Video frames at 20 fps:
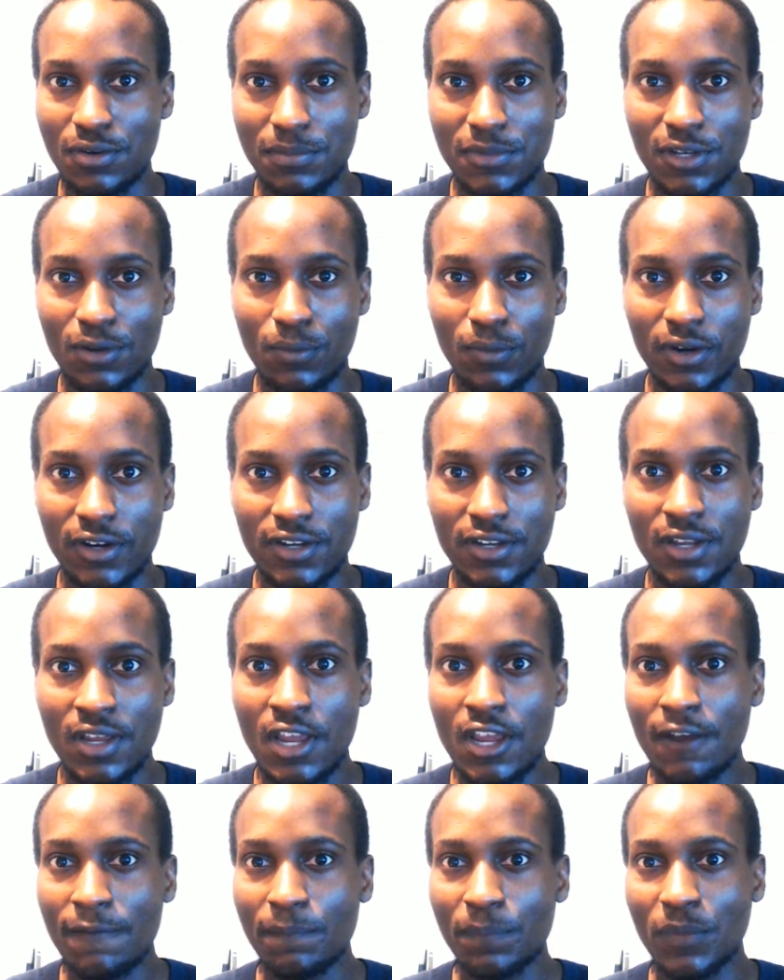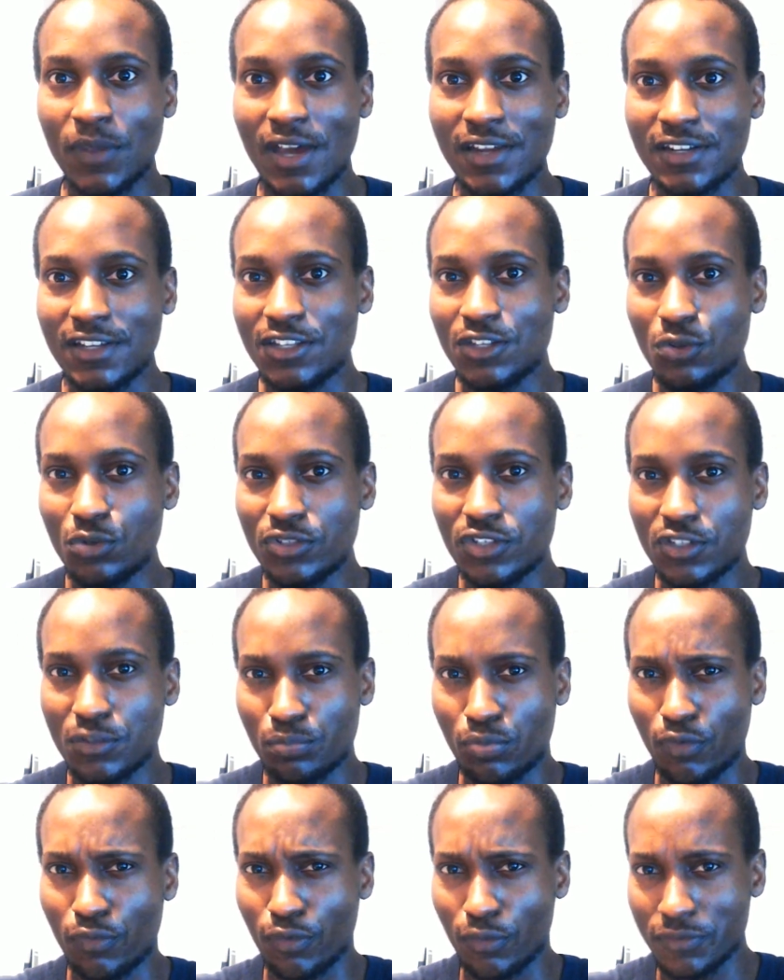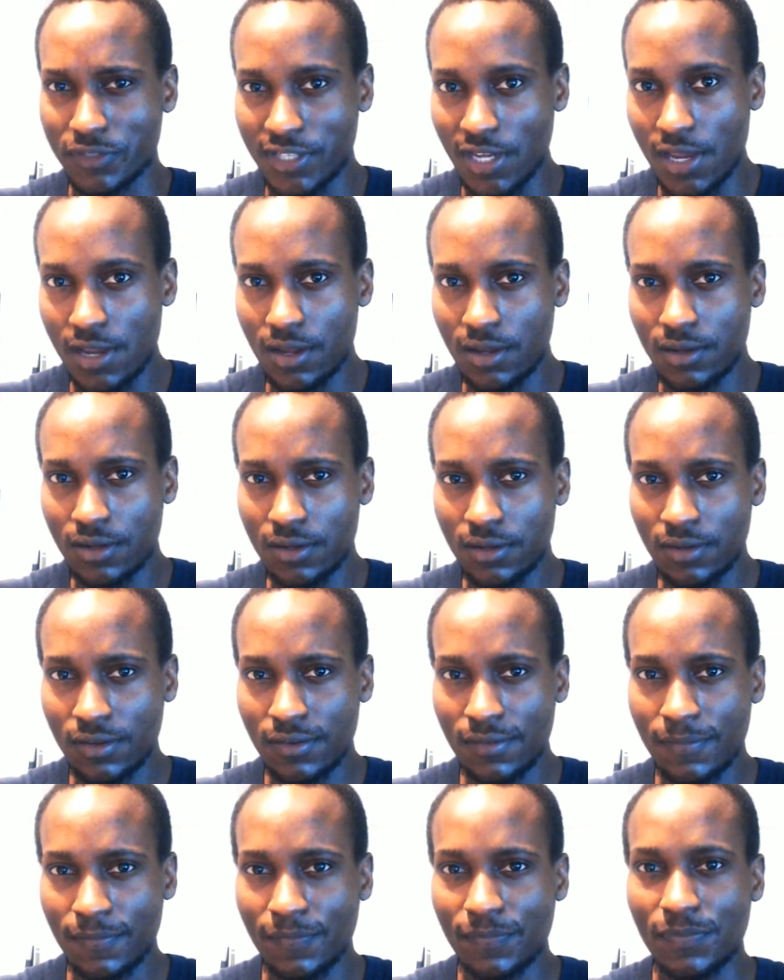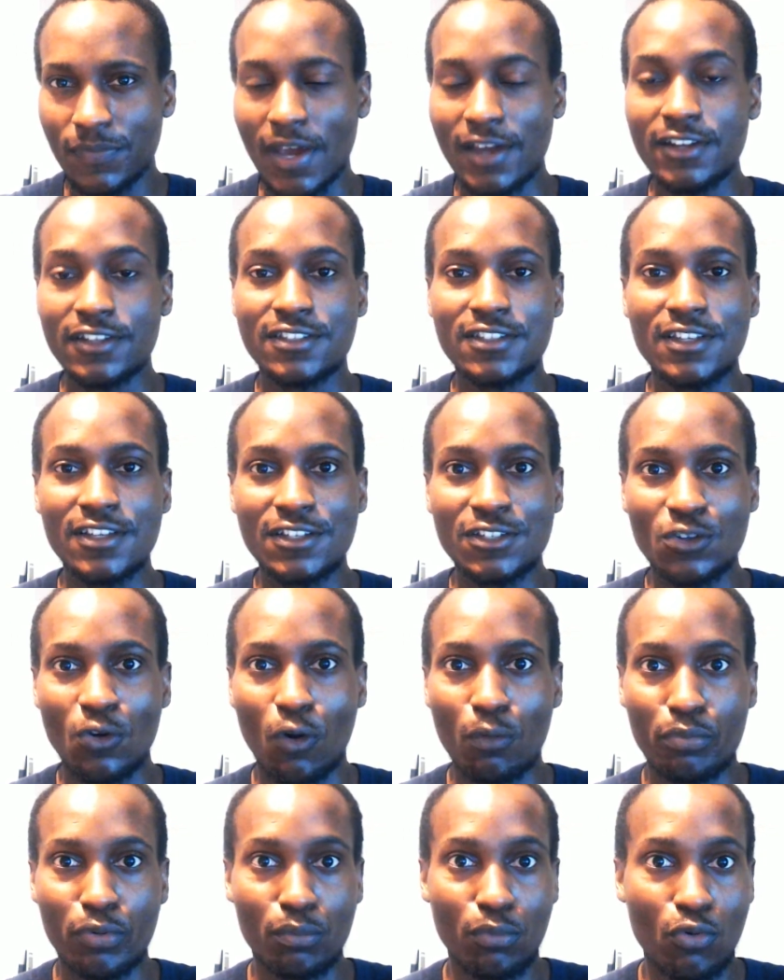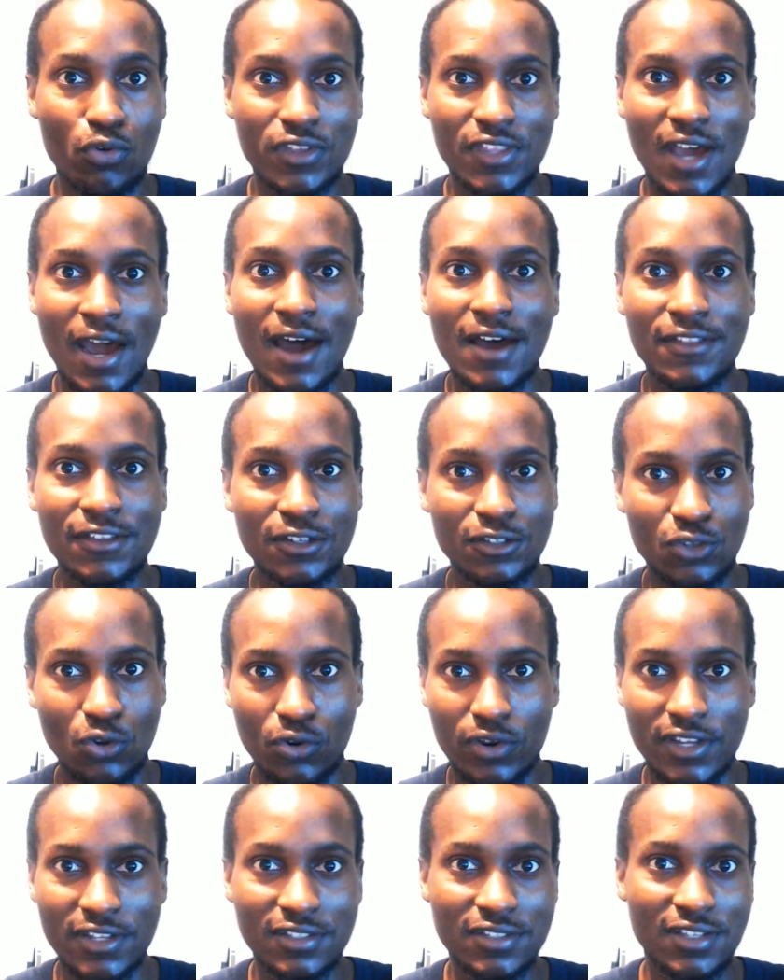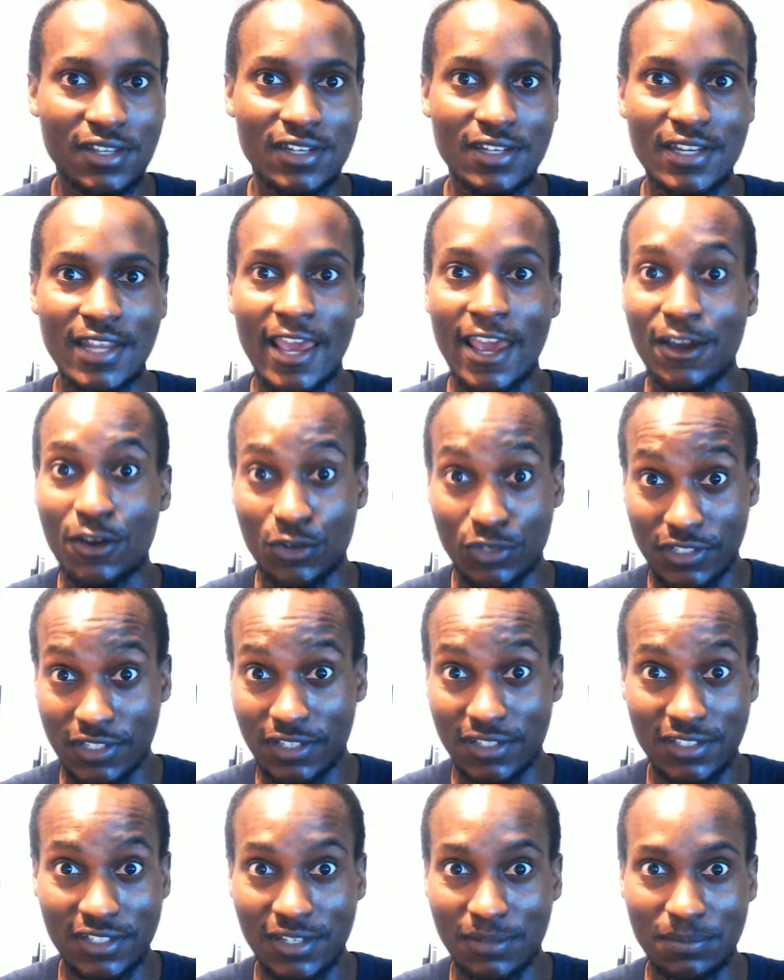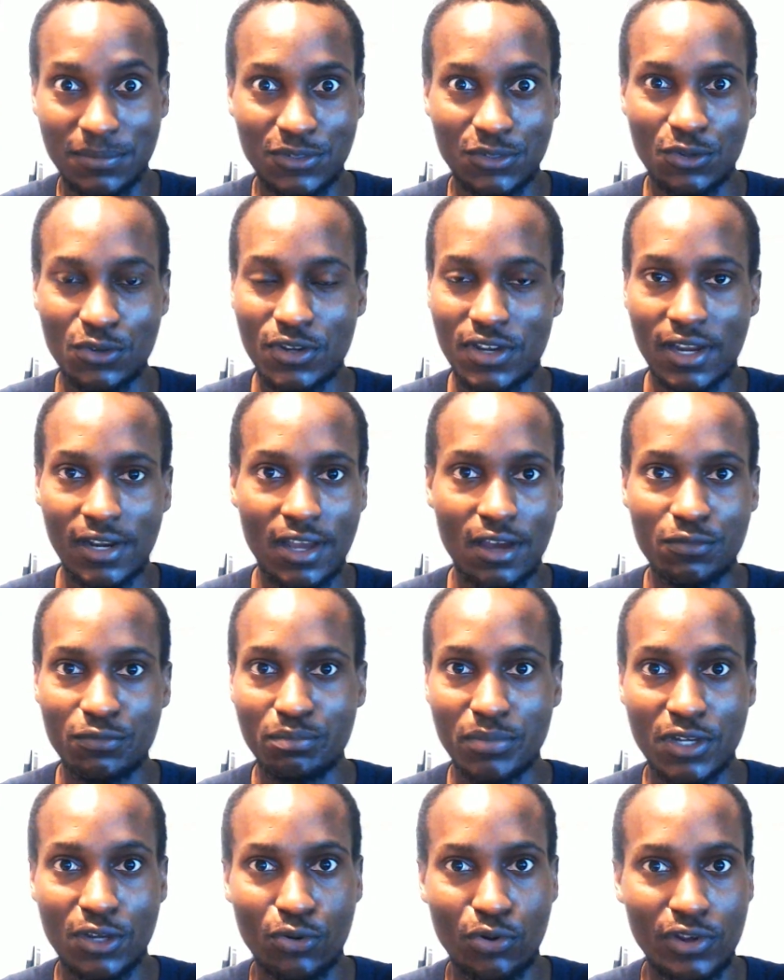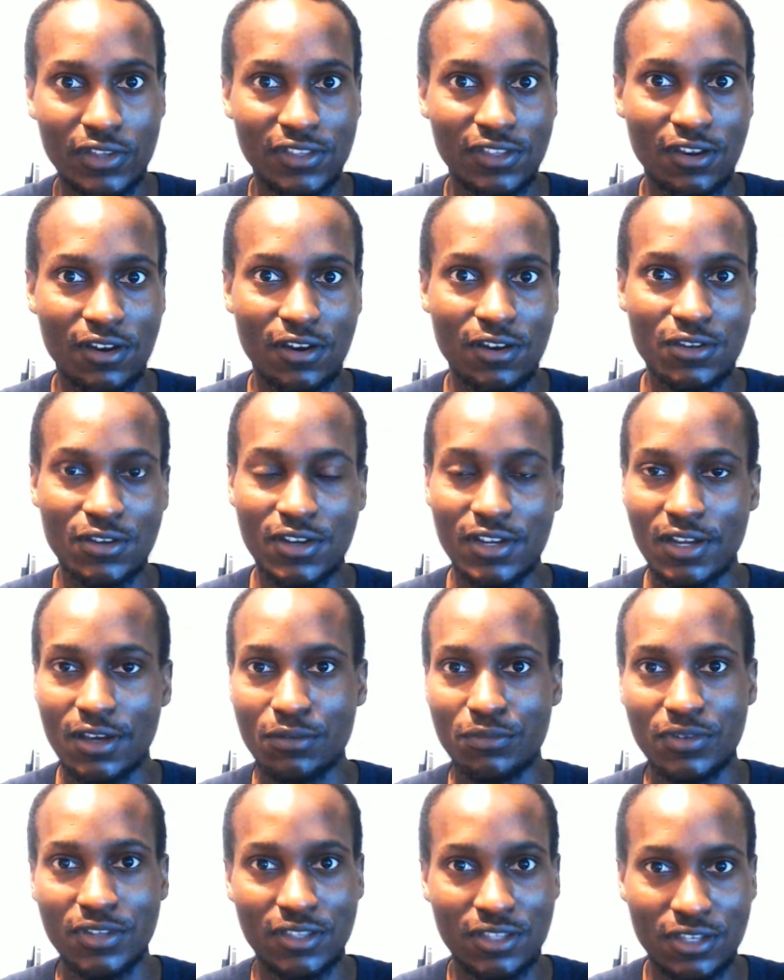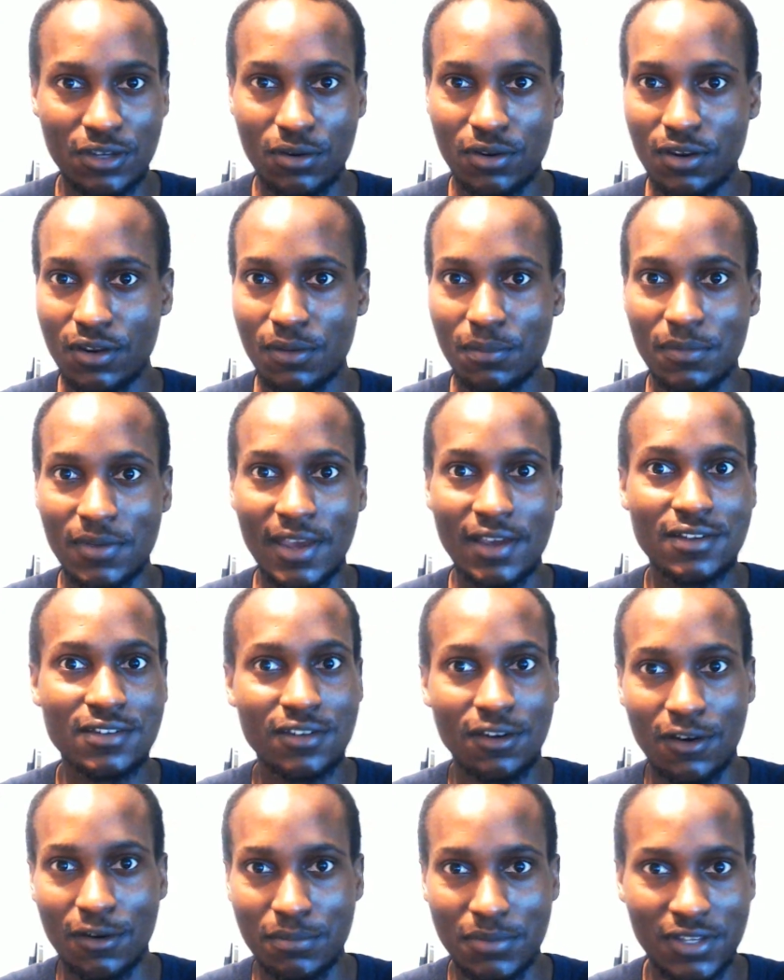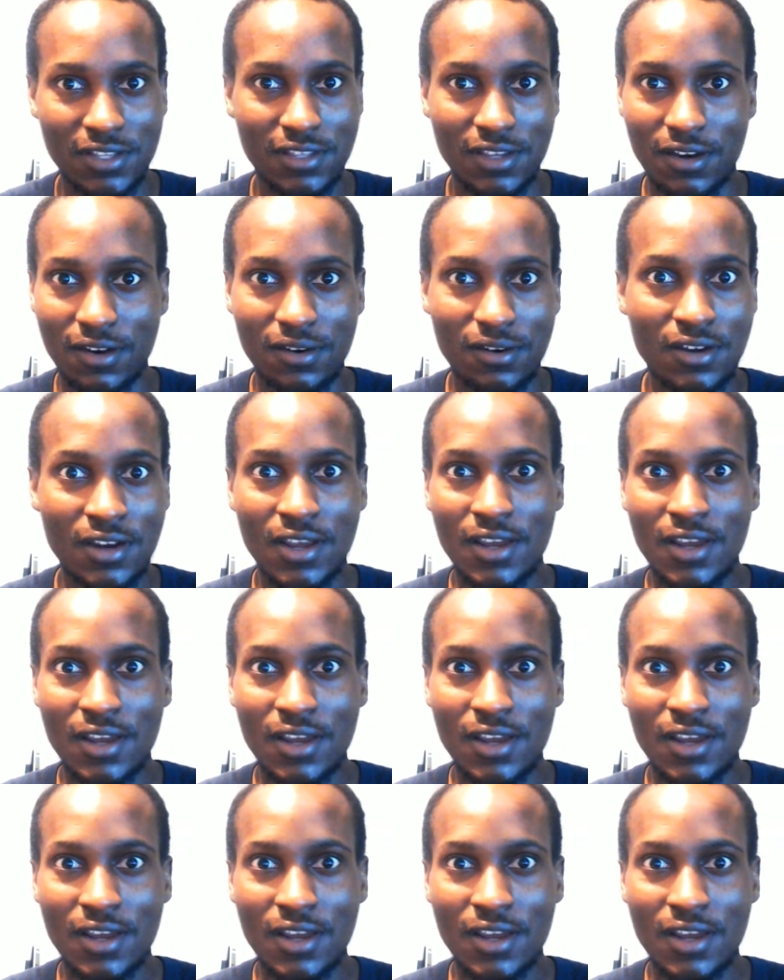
network, and it uses proof of stake, and it's interoperable with other tokens and ecosystems. So you can have Bitcoin there, you can have Ethereum, XRP there.